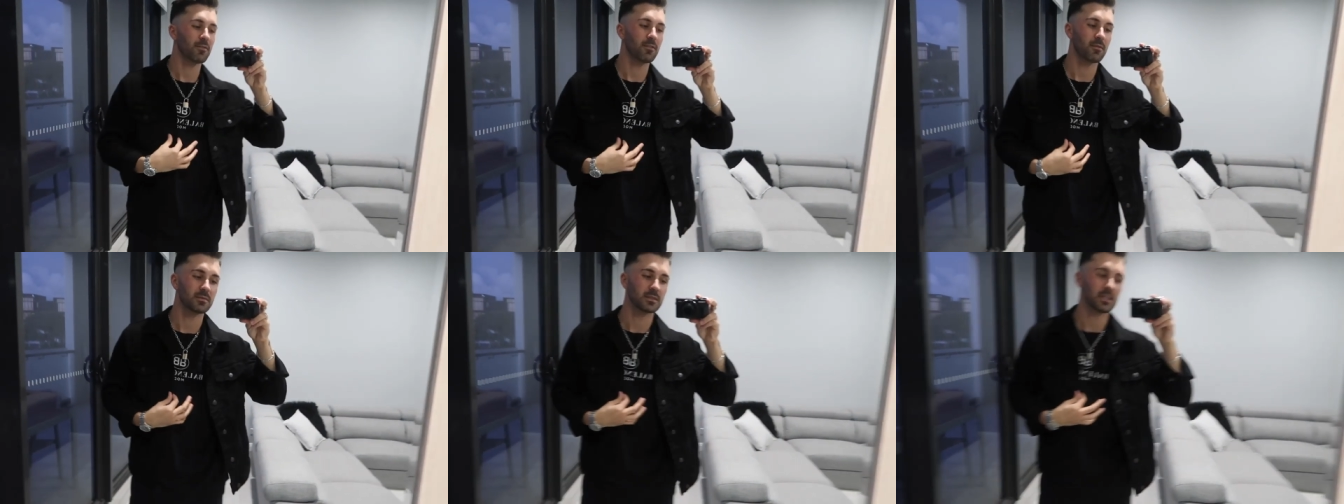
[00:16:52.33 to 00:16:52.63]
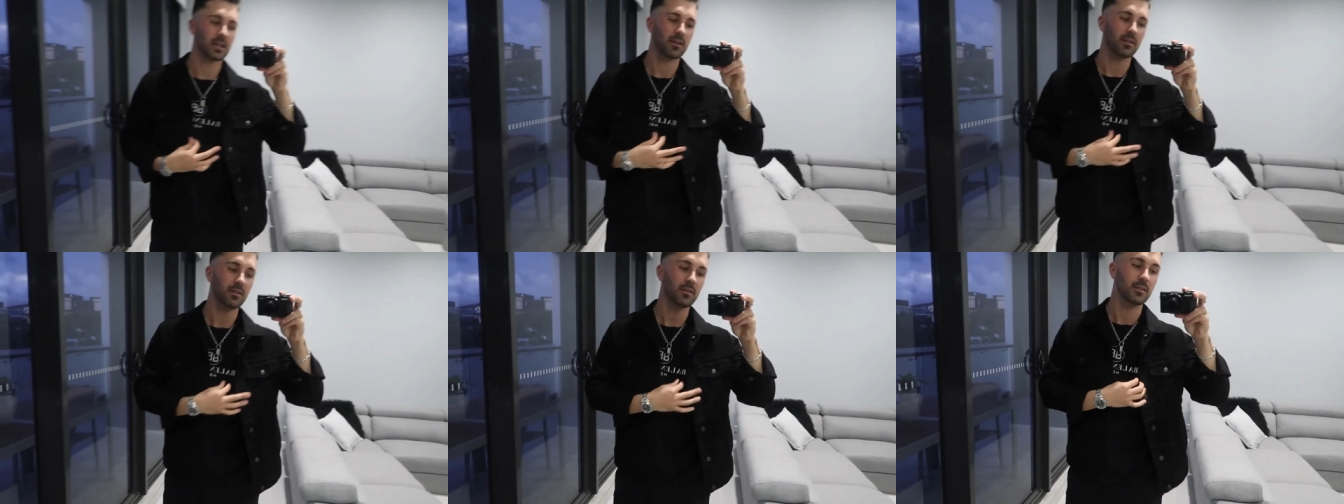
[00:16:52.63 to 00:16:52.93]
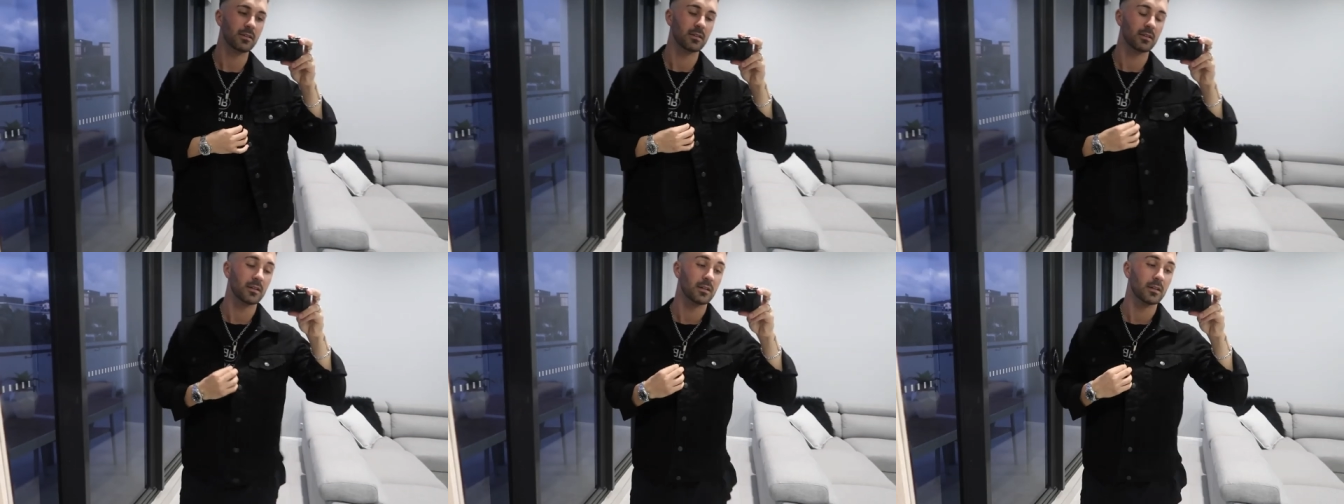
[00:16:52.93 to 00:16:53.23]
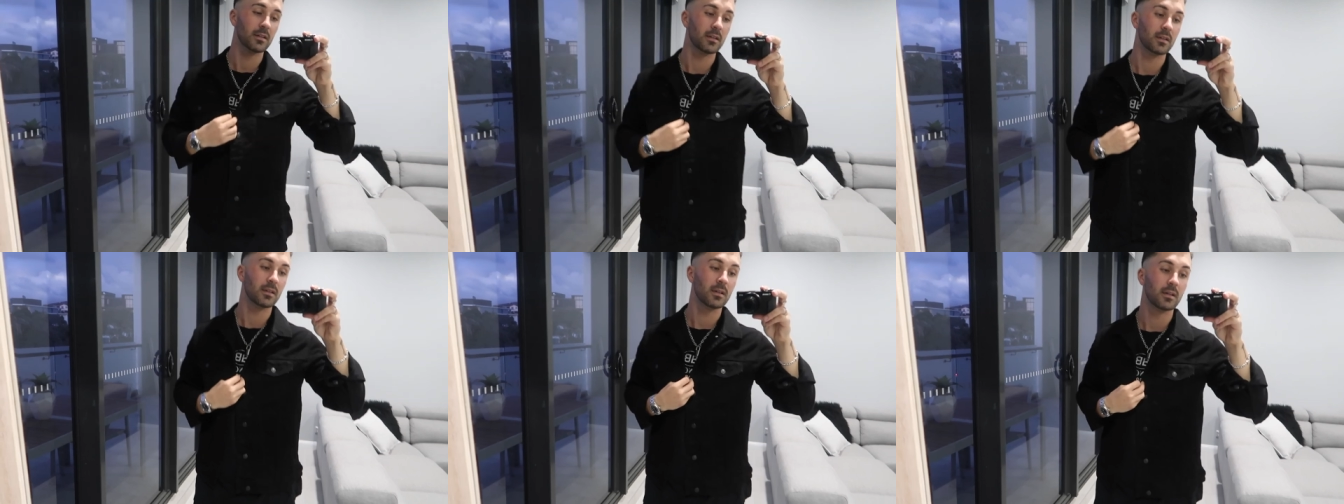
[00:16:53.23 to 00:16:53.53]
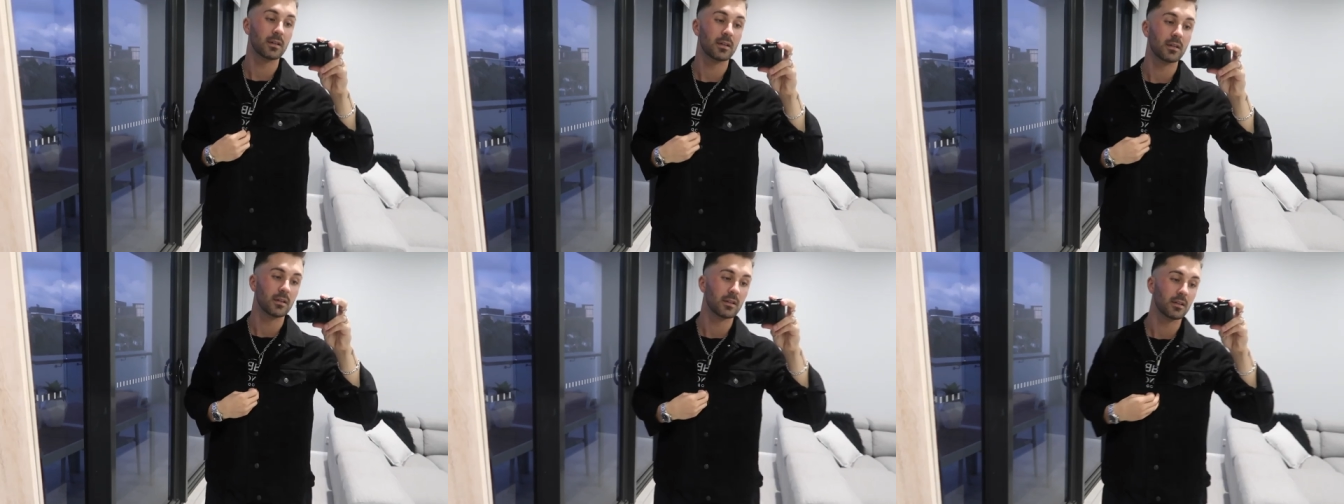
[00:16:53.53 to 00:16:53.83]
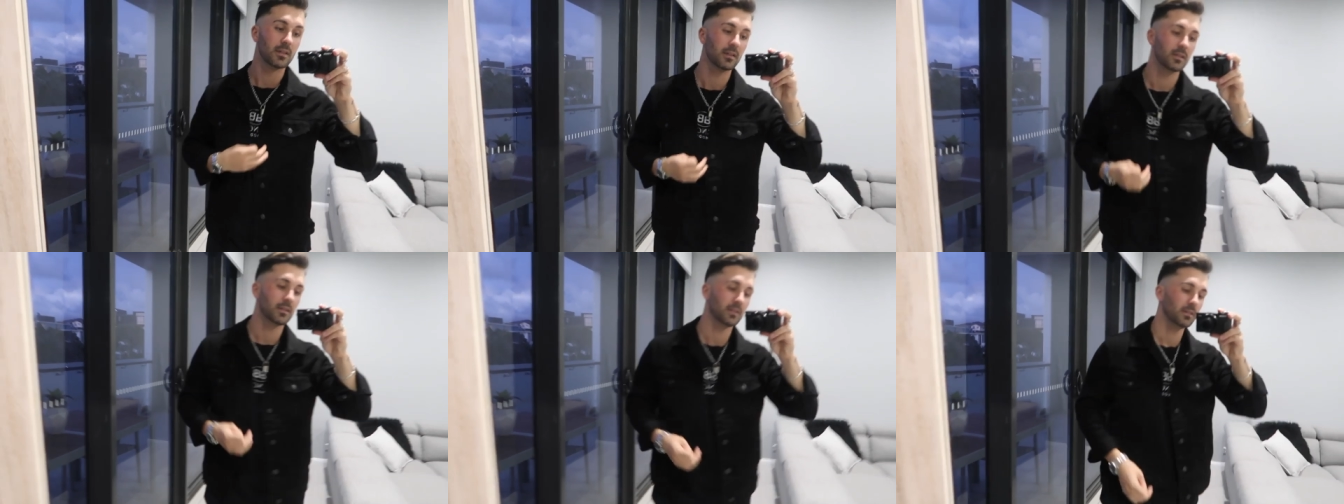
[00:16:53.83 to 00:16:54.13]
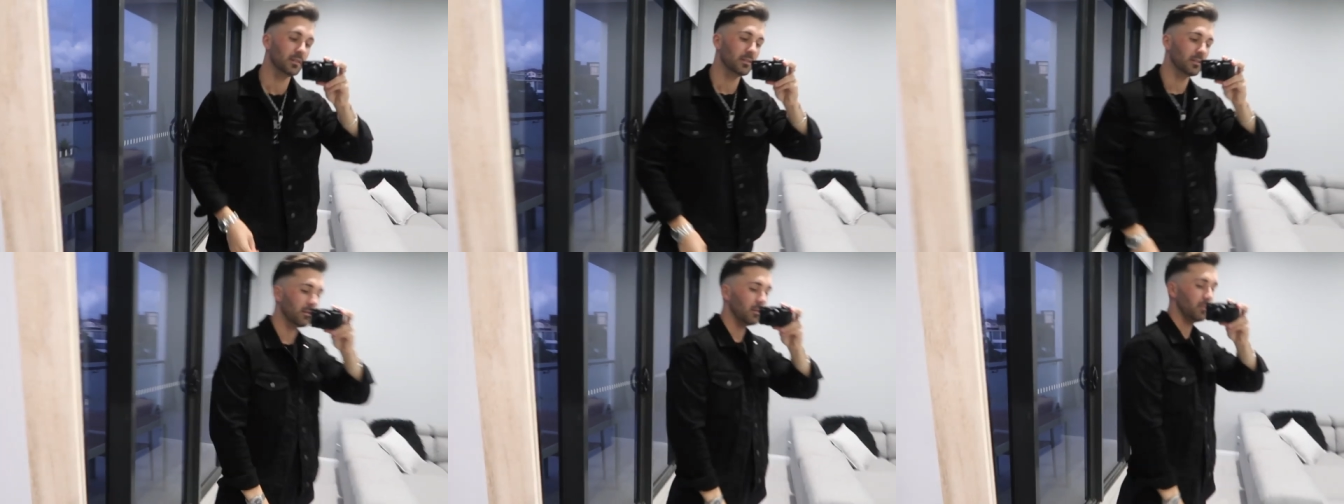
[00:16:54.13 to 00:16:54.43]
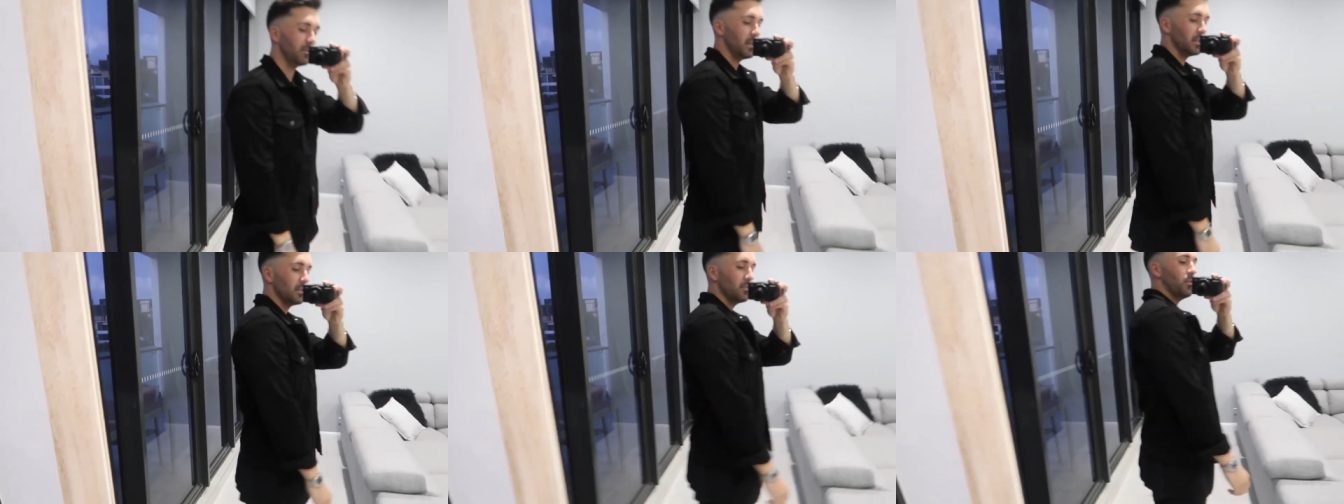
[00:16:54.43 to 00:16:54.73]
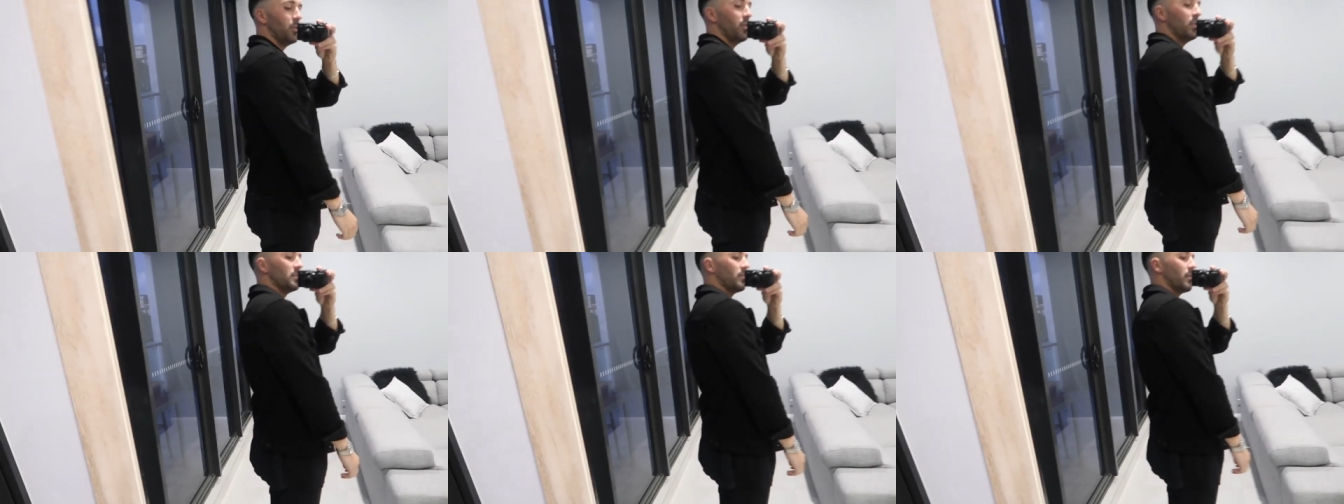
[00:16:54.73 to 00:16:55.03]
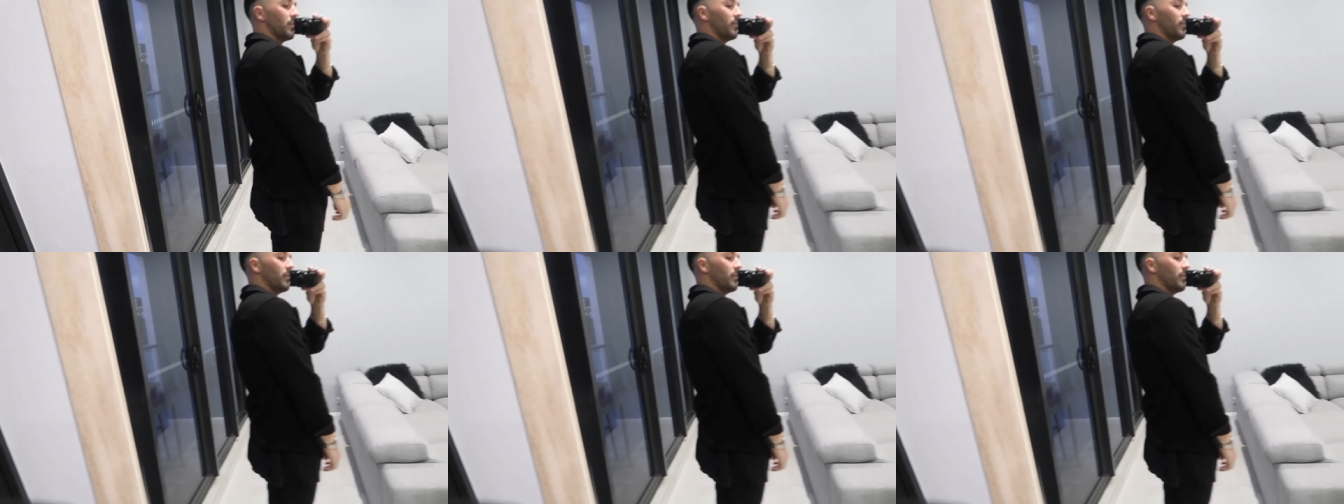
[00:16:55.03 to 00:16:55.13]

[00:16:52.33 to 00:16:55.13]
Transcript: from Zara. So I'm gonna wear that tomorrow as